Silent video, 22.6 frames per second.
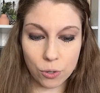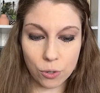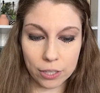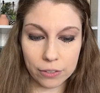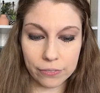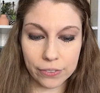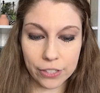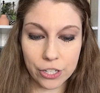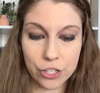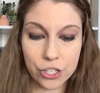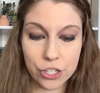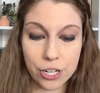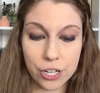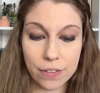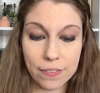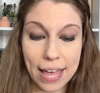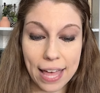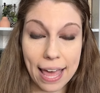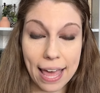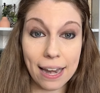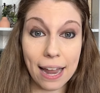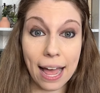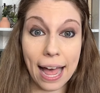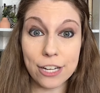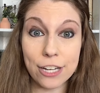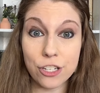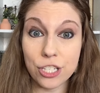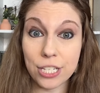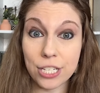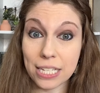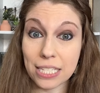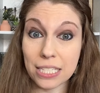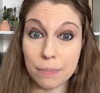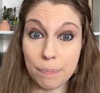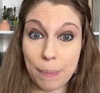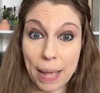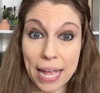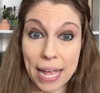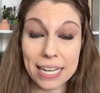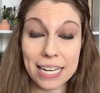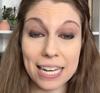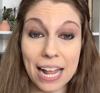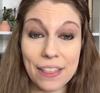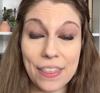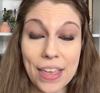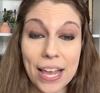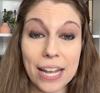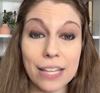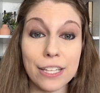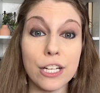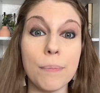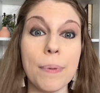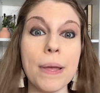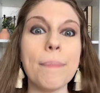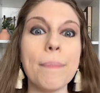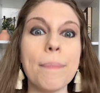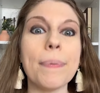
I have the shortened version of that. I just expanded